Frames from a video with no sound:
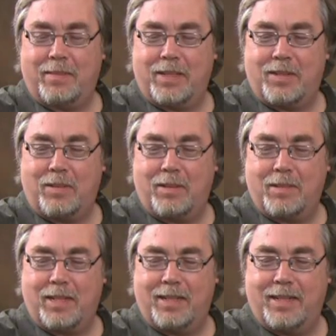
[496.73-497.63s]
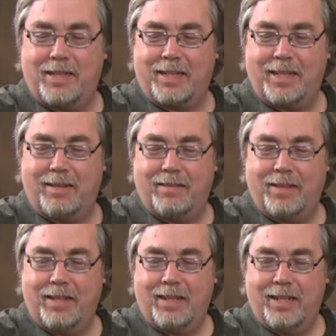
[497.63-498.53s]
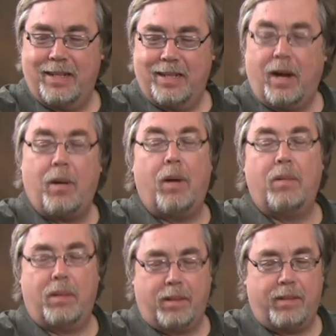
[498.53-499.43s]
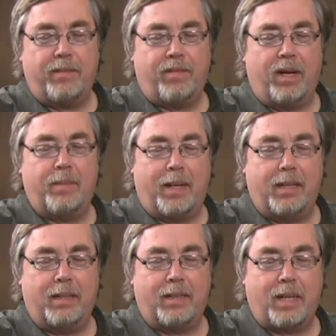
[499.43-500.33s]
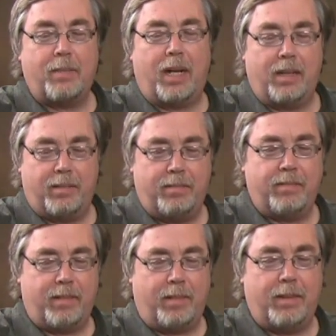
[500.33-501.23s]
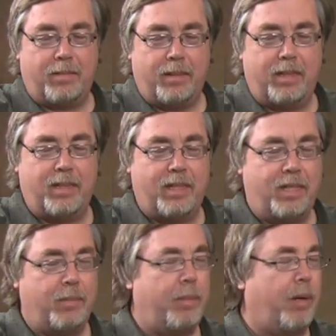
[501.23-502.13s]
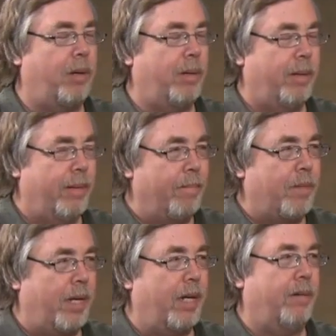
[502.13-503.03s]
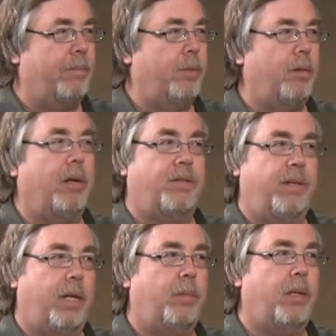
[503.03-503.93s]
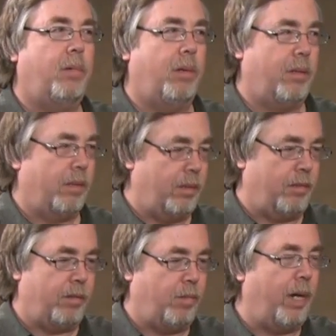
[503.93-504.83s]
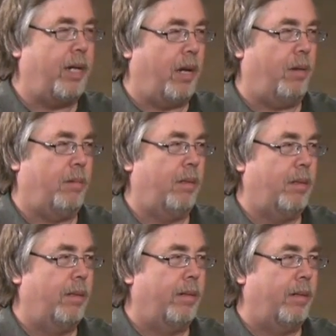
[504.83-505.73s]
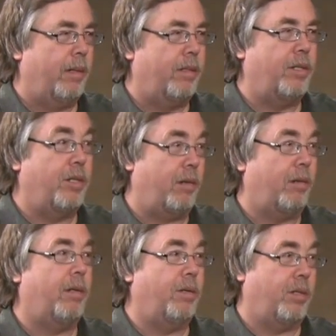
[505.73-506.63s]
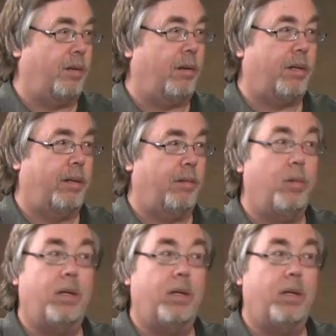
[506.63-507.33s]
what story was I just thinking of? Oh, a friend of mine, same guy that I went with to see Jimmy Martin, he had a bluegrass VW where the radio, it's in Syracuse, New York, uh-huh.